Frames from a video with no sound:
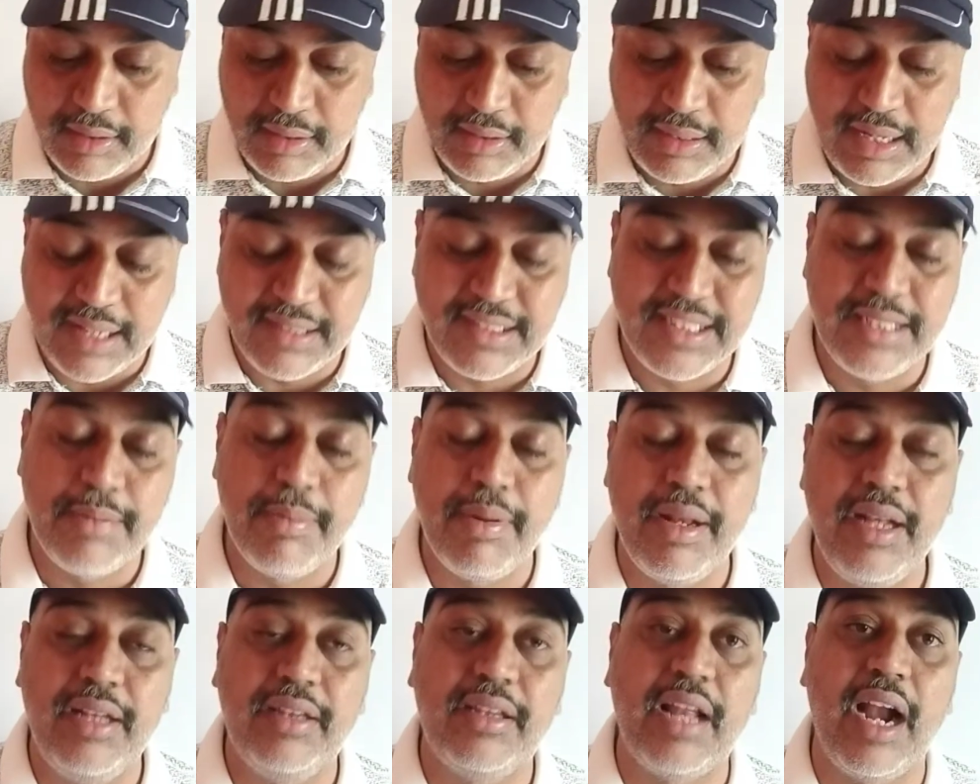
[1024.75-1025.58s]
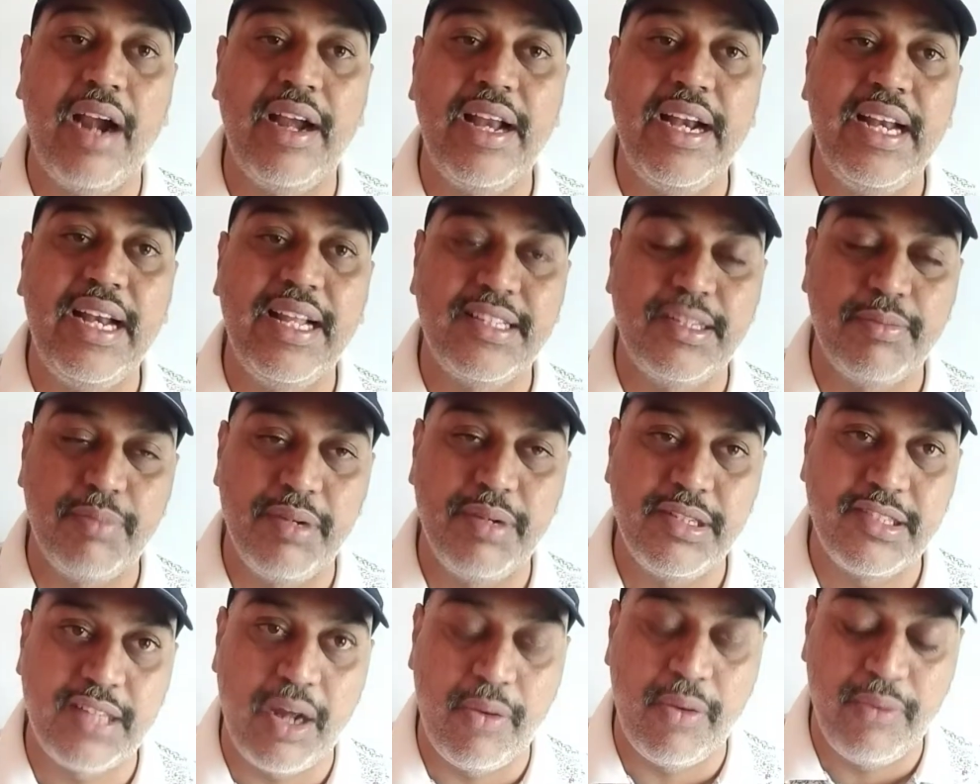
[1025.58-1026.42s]
decibel, 30 decibel
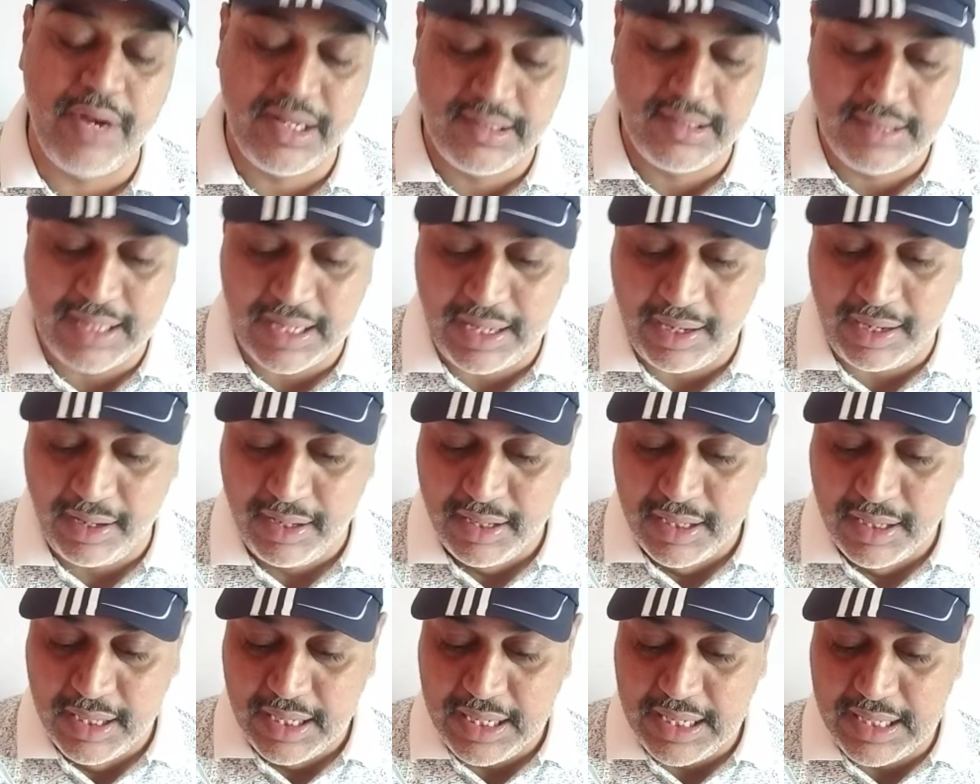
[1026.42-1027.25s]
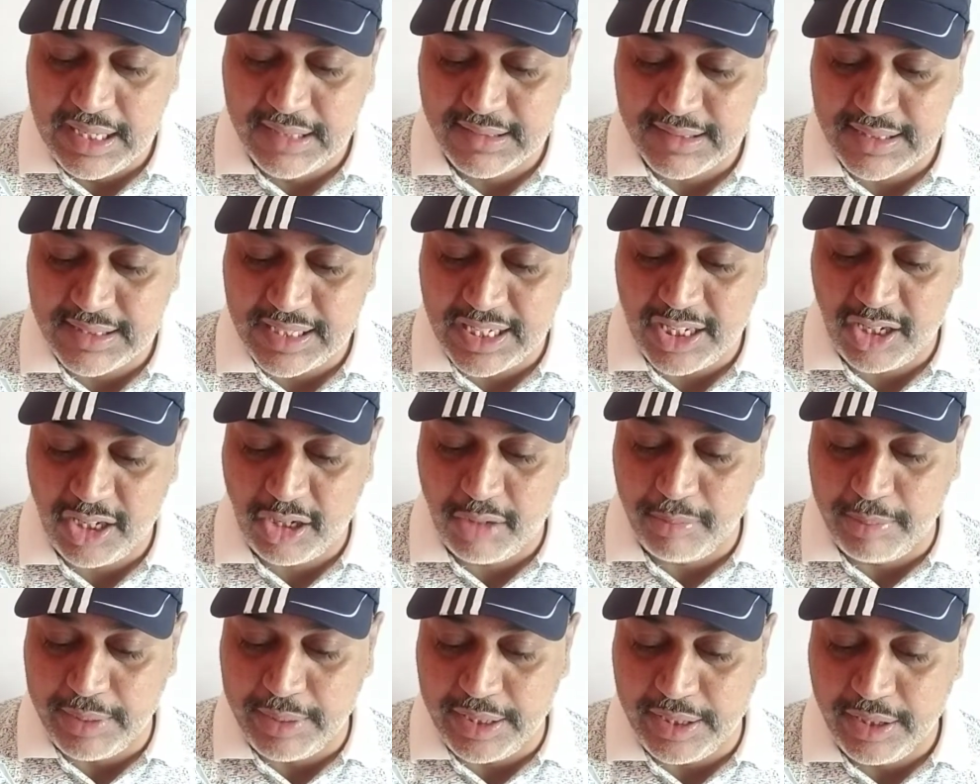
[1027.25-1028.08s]
sound is there, it is said to
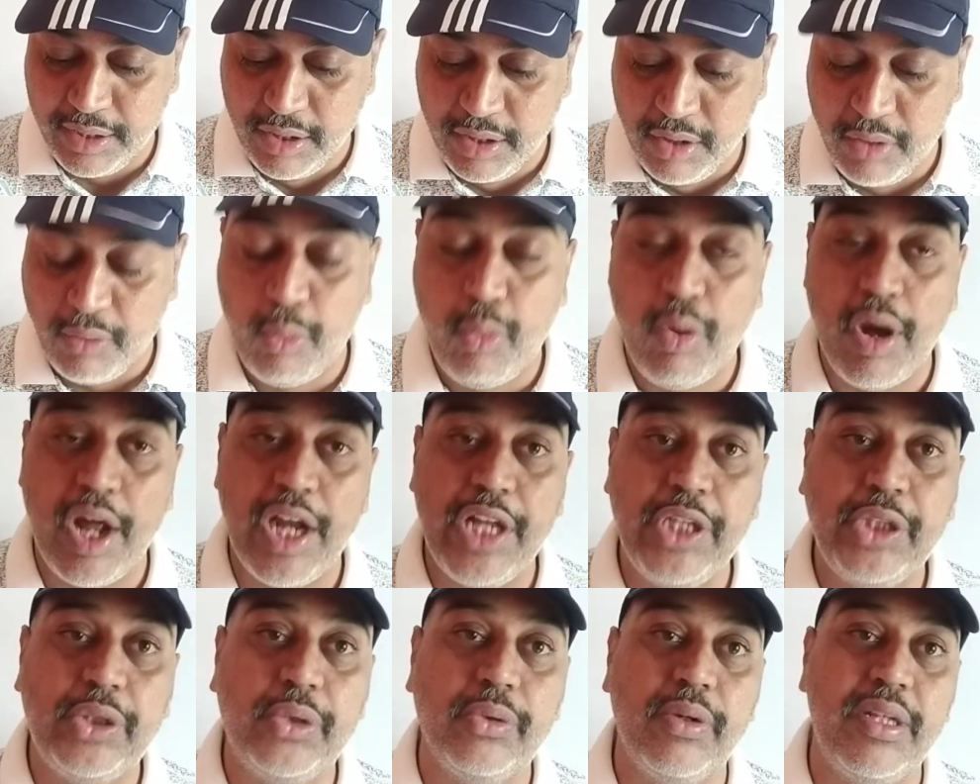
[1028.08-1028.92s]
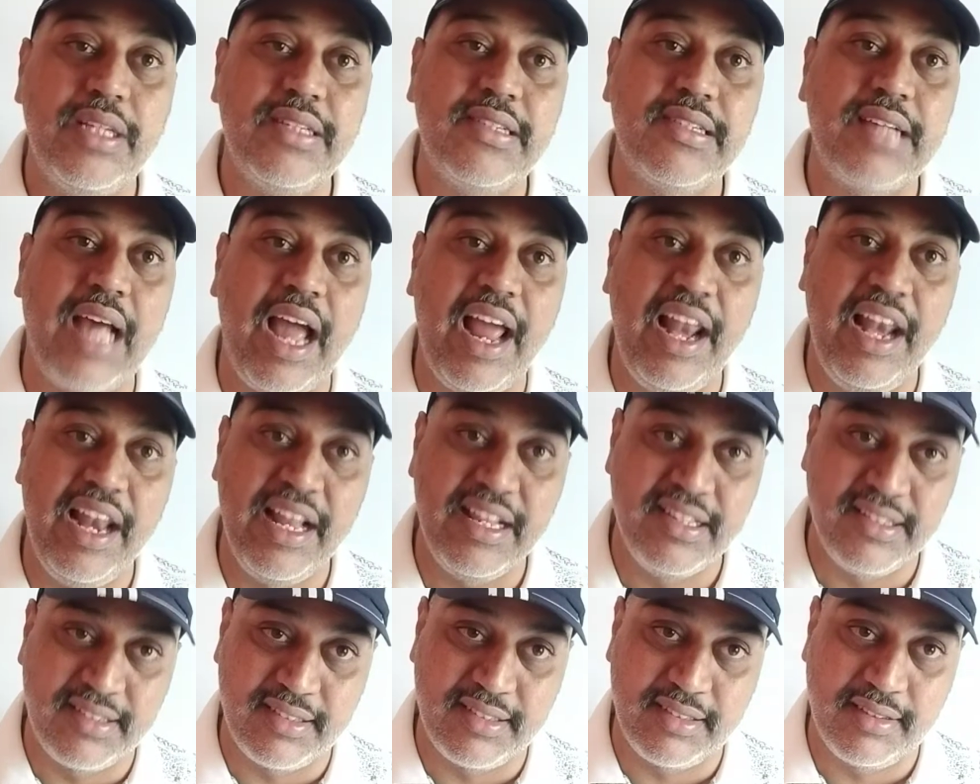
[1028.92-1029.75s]
be virtual
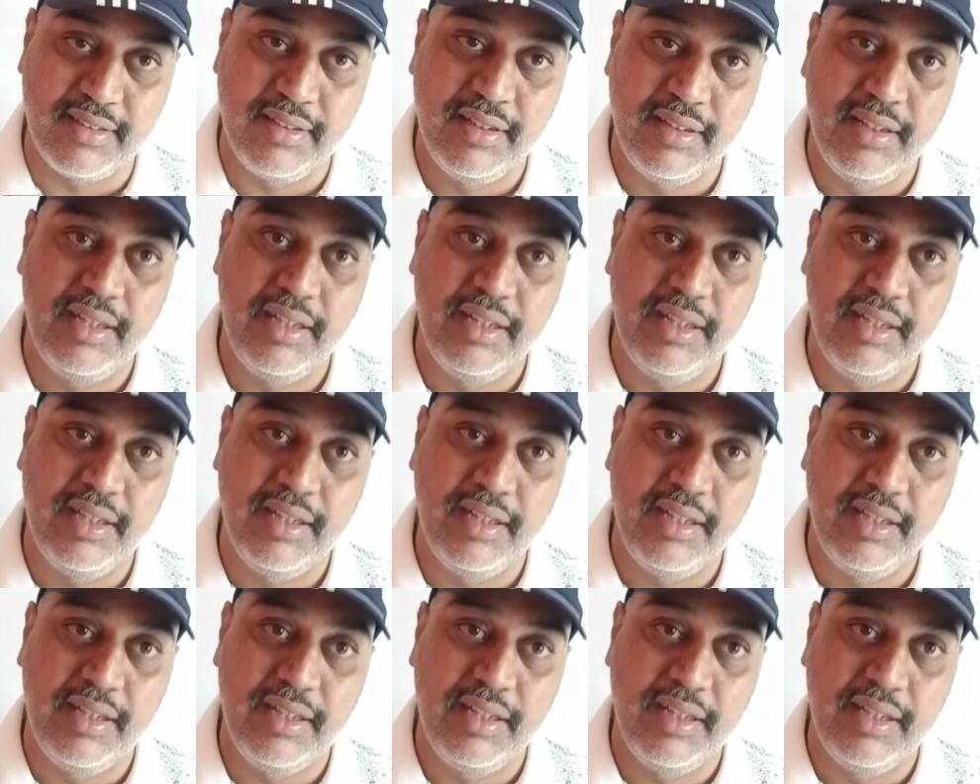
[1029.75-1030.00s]
silence.